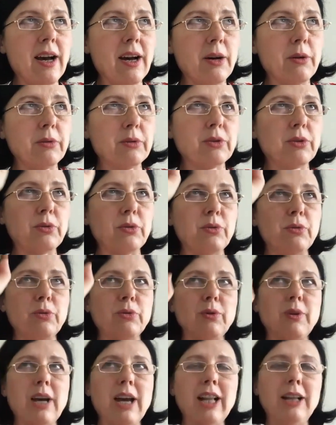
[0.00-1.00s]
how
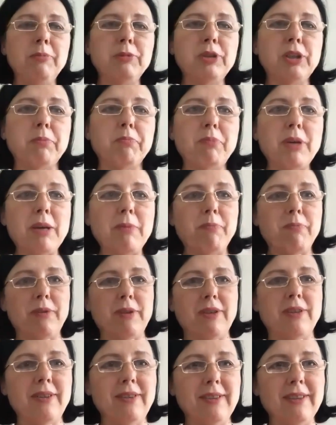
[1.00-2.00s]
to help the
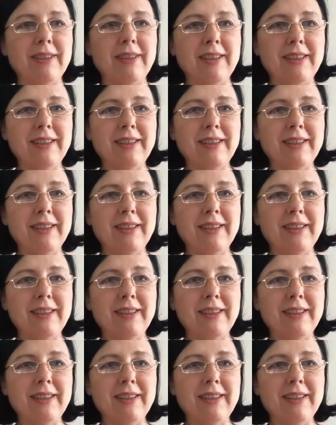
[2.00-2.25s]
people